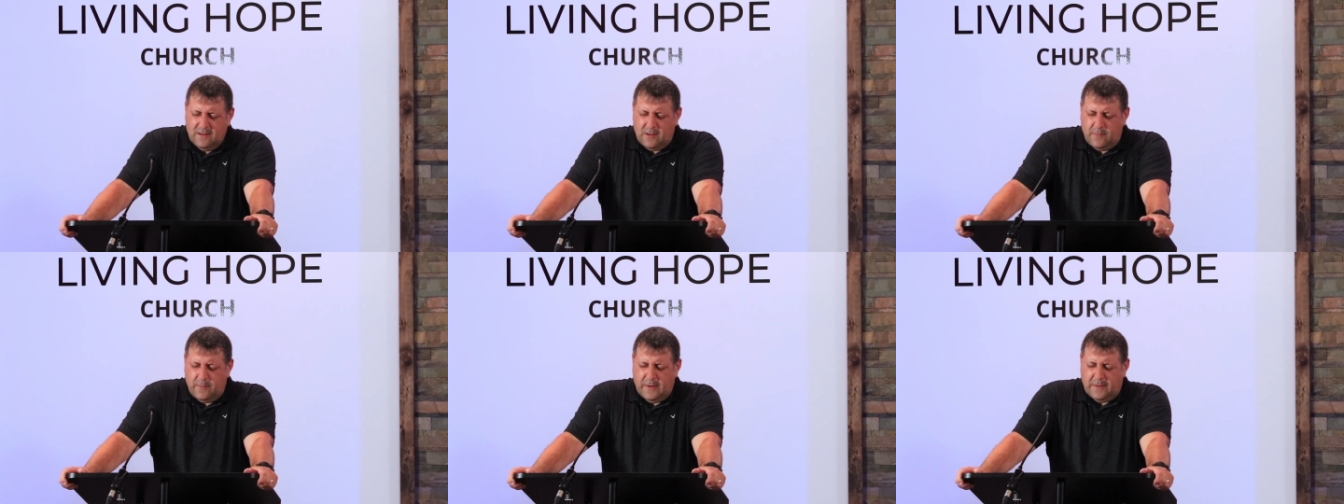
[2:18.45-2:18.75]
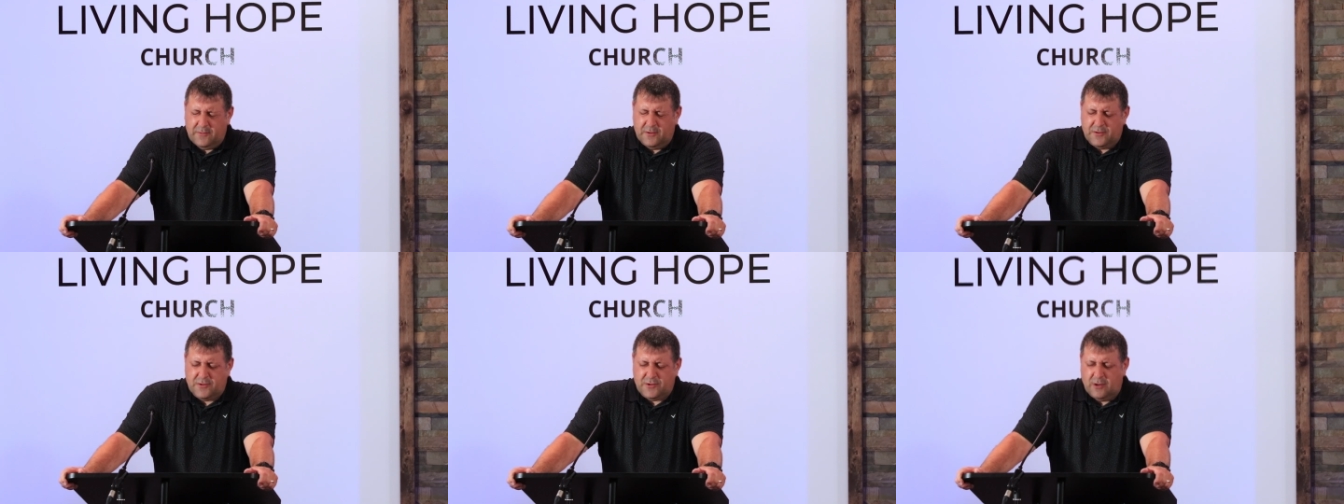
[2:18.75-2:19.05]
to be
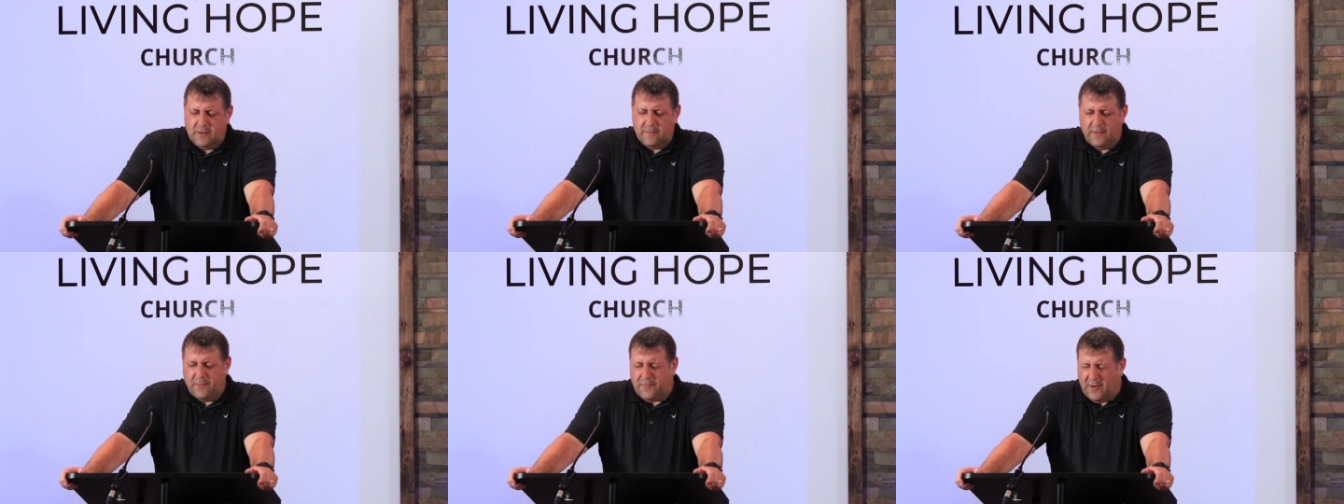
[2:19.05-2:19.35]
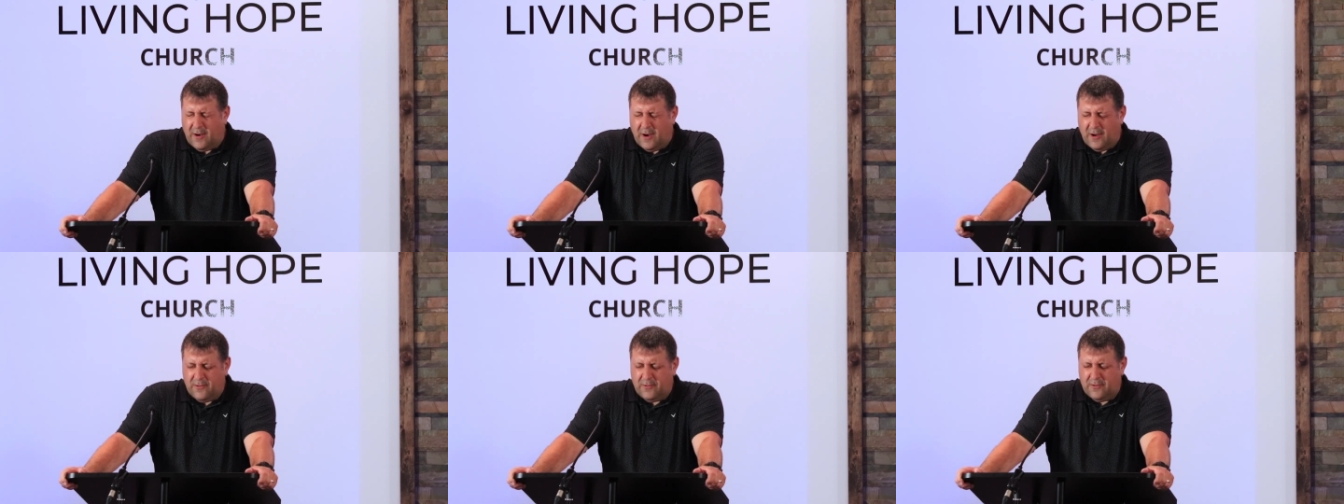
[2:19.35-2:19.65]
able to serve a
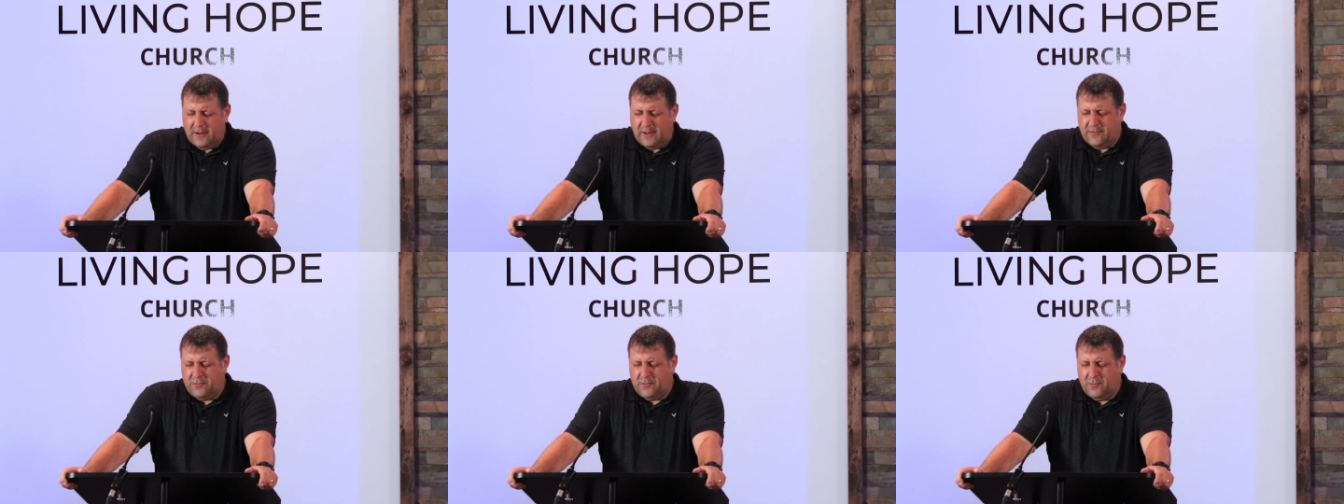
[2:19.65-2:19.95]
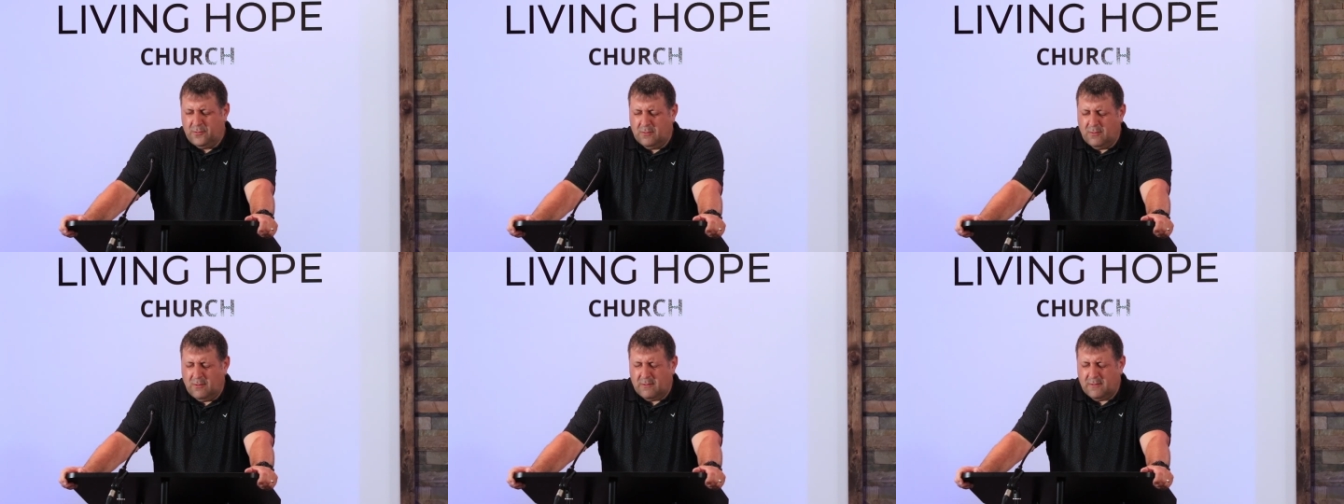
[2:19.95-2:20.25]
Father as
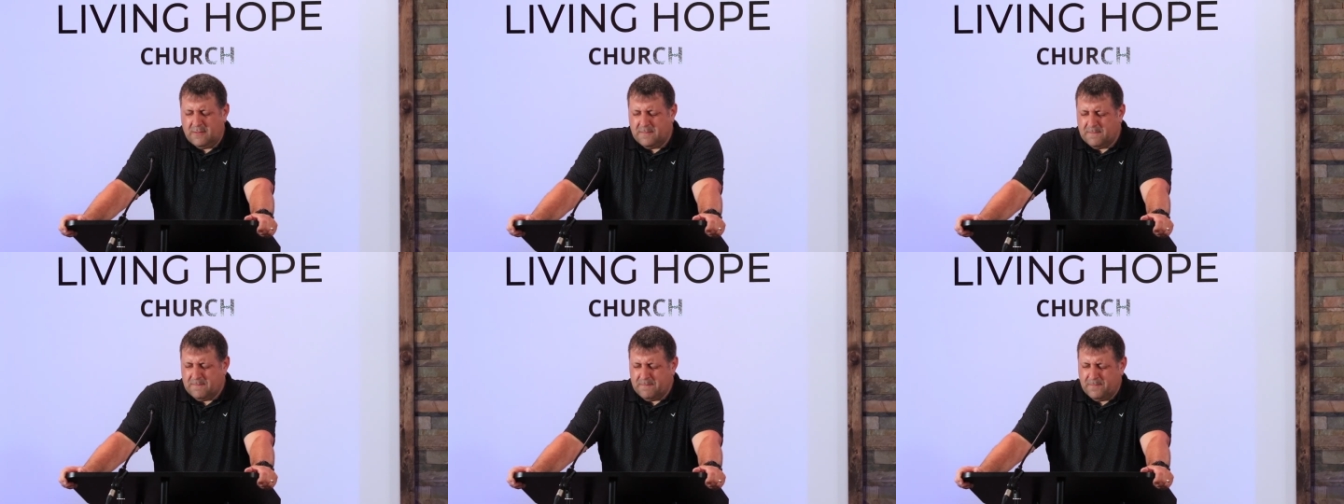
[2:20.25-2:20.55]
you, Lord.